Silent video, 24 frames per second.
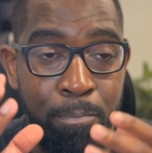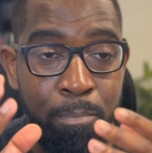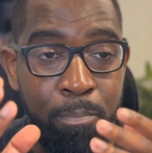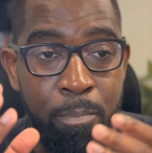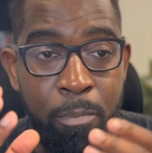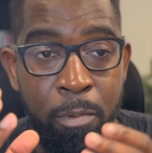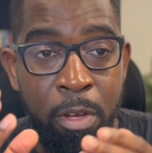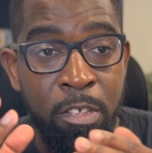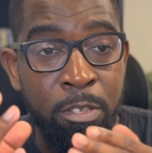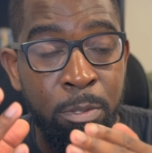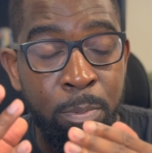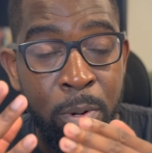
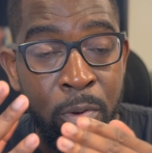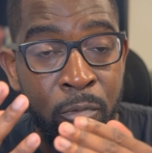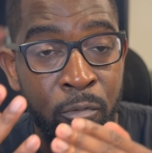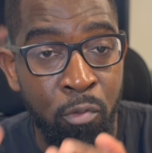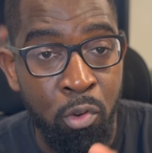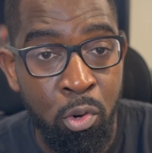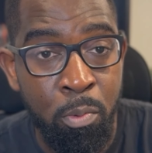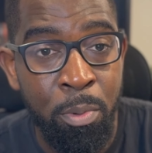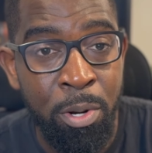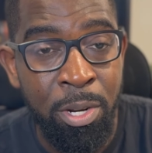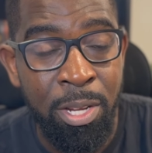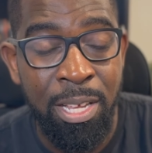has been
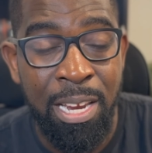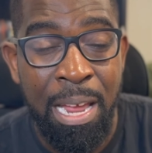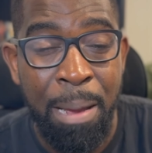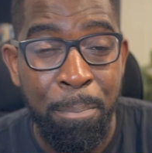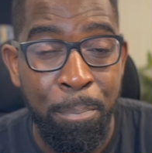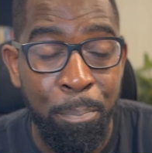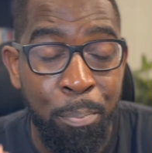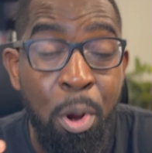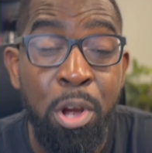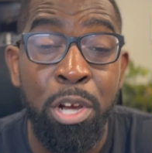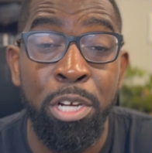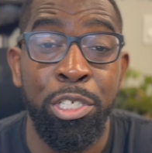rumored and I'm
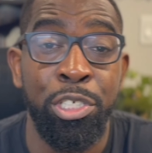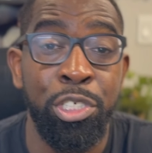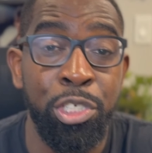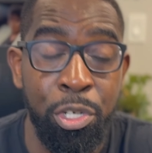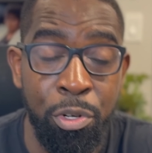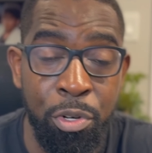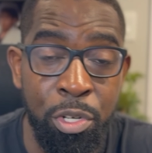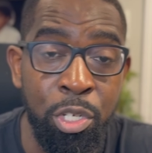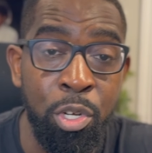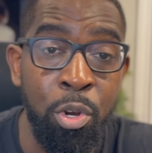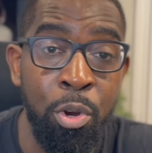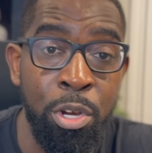pretty
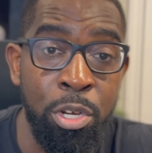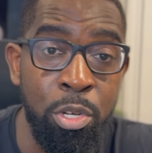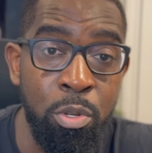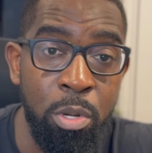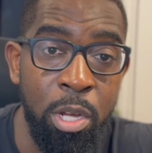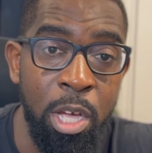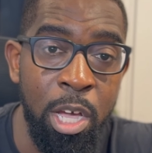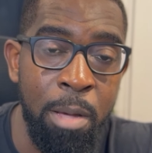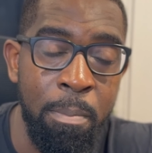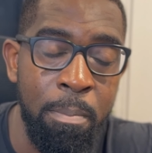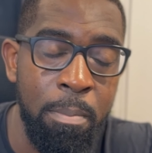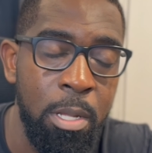sure is going to
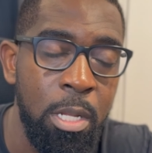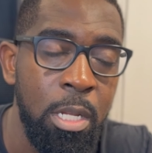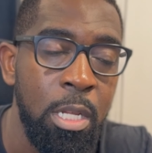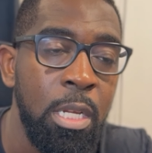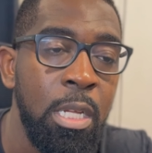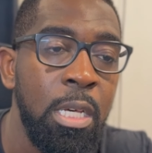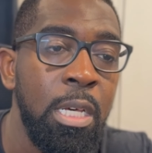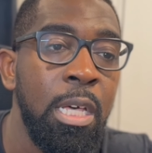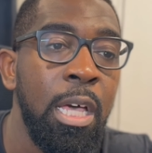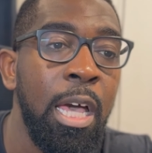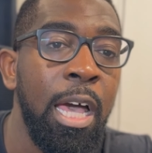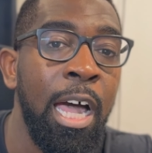come.
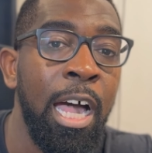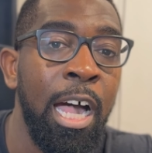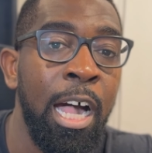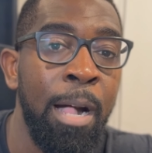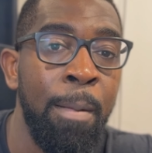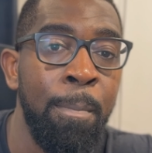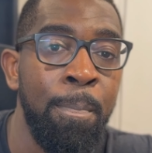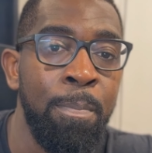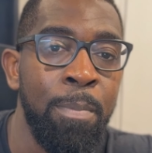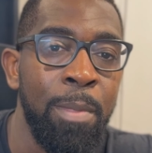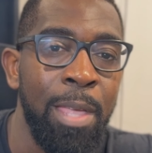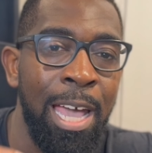
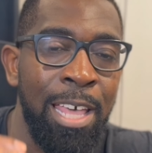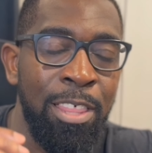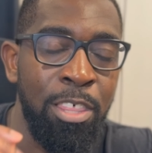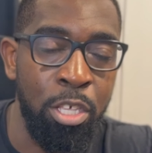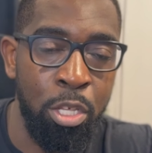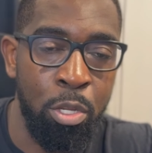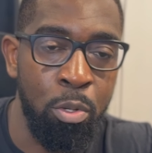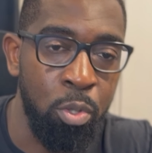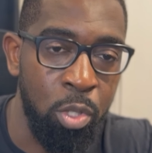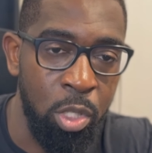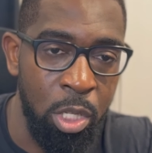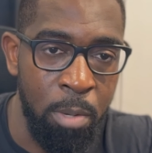I
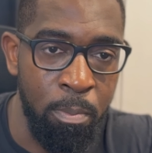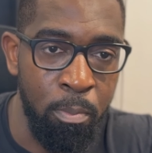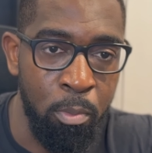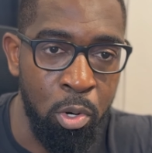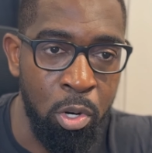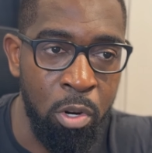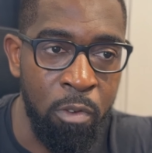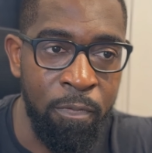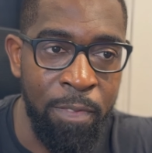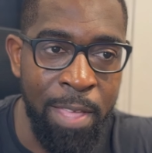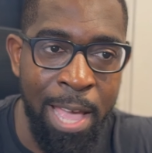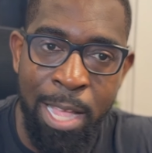think you'll see
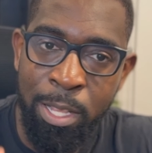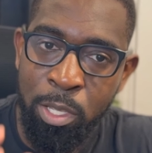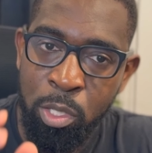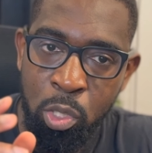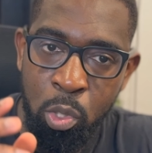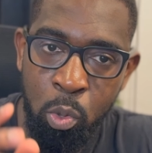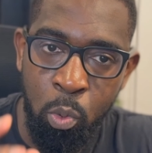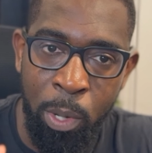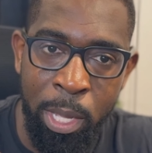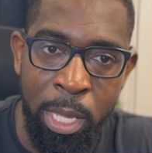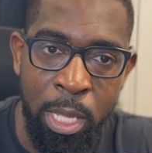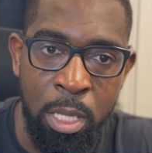more of that,
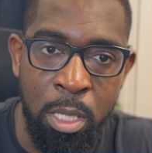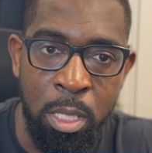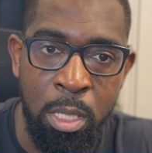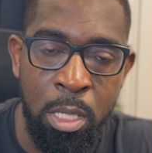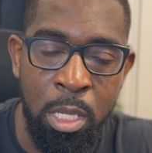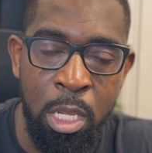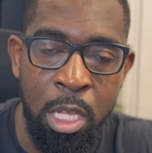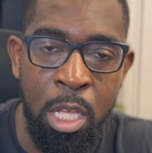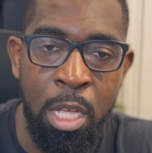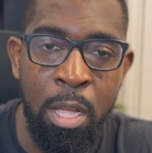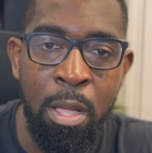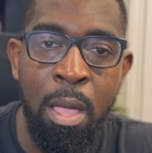so wait and
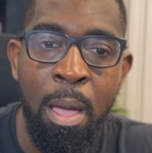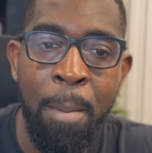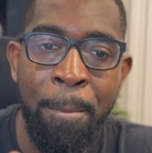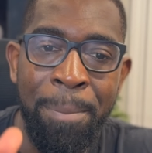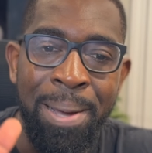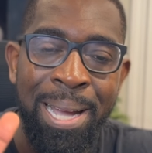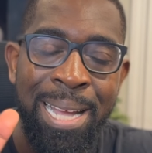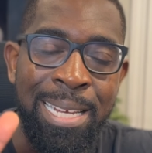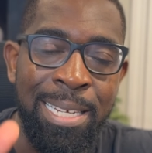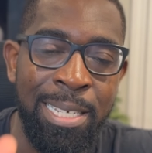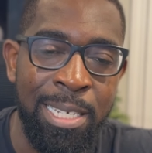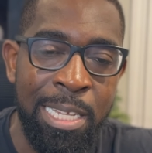see. But
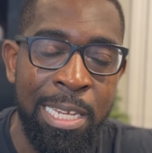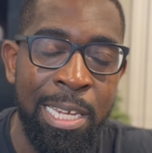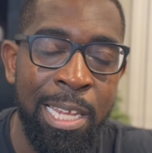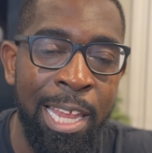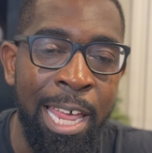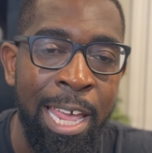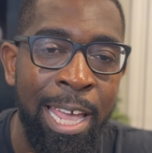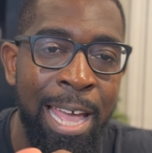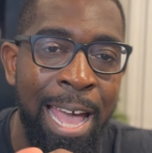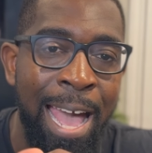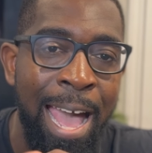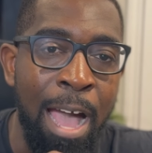I did
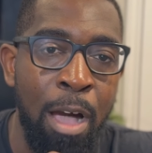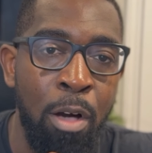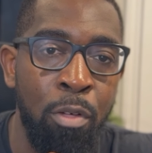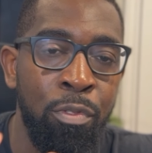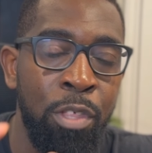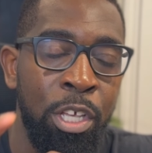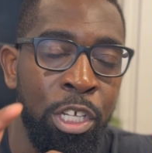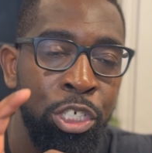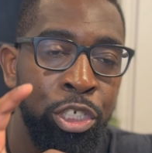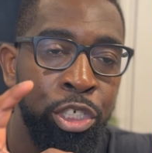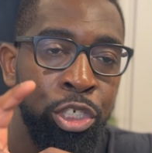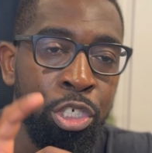like how
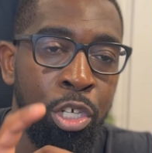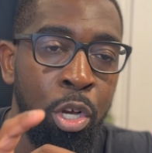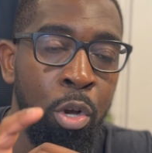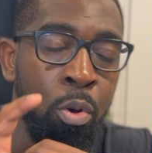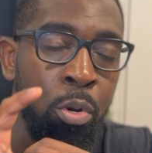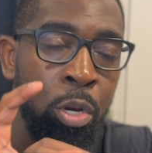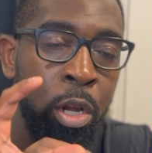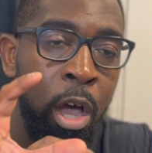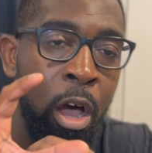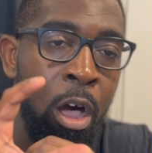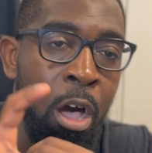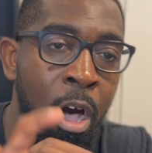they
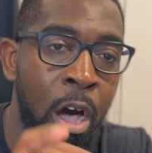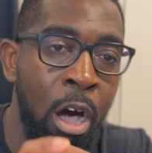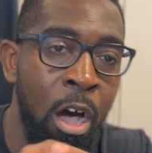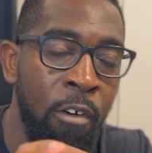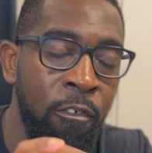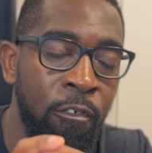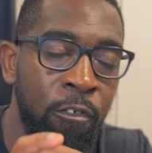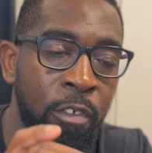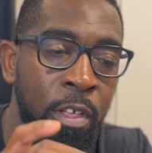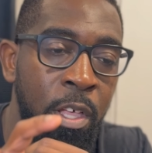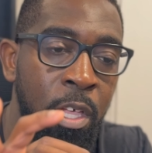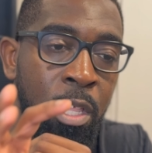showed
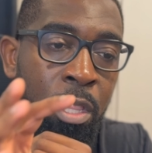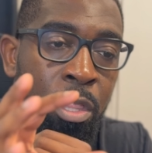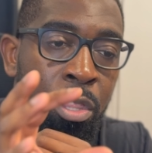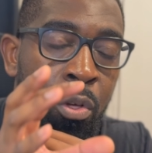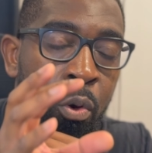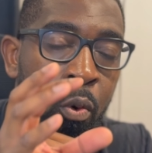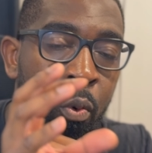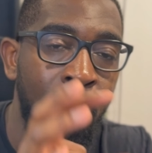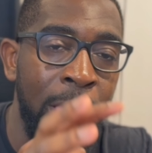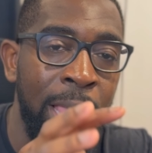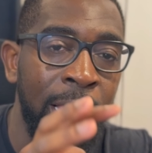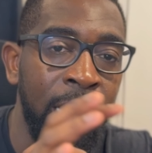off the
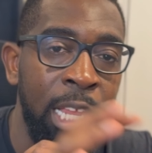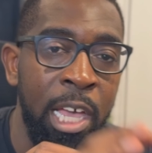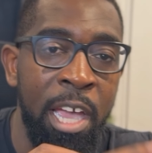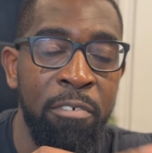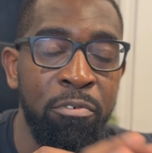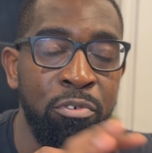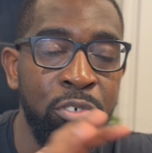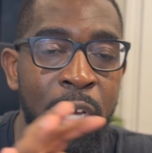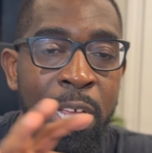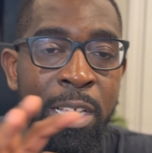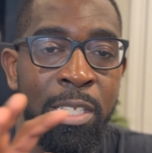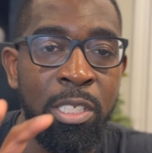way live
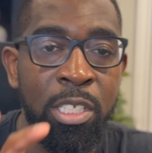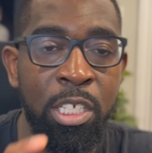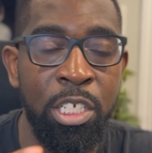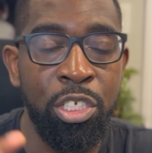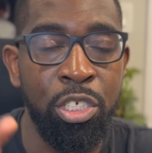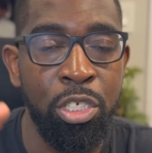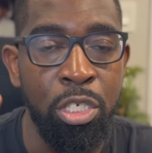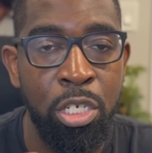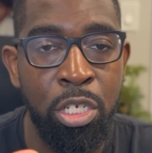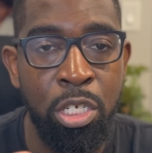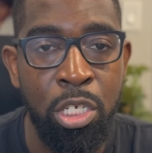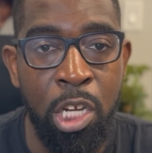
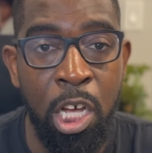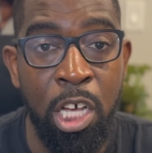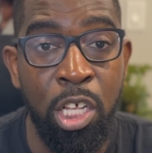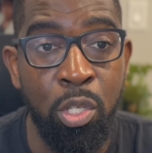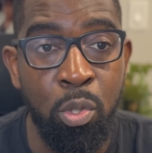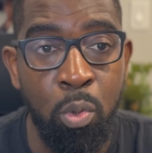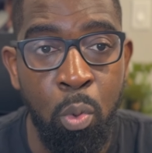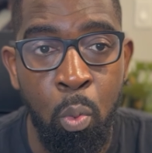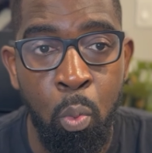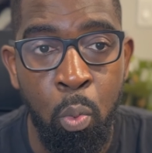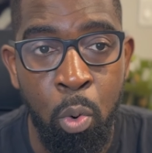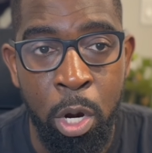translation
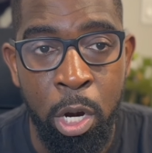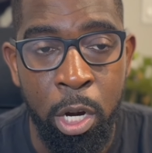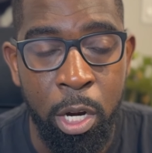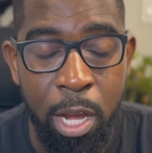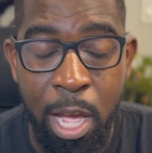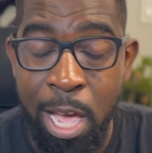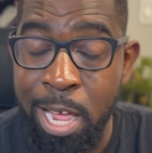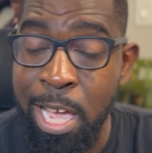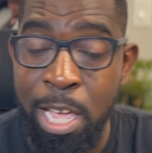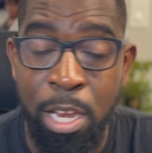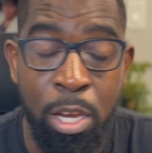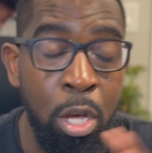does work.
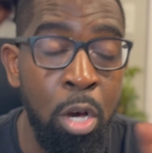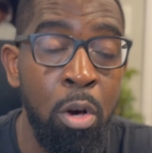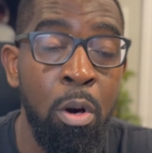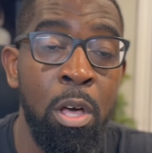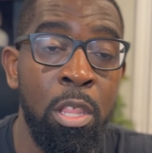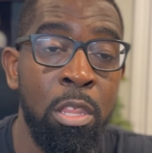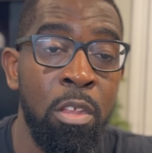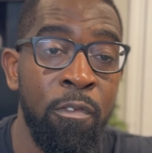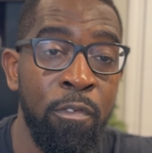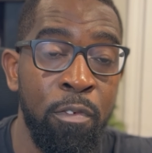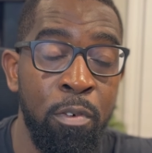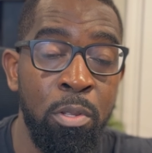And I know
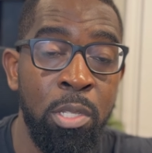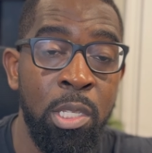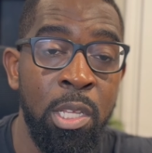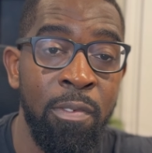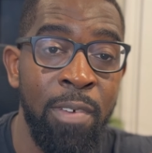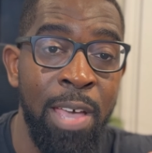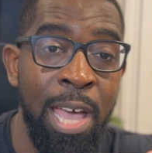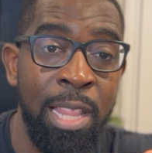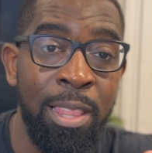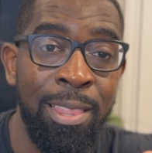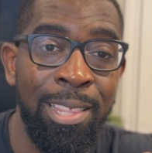other phones have had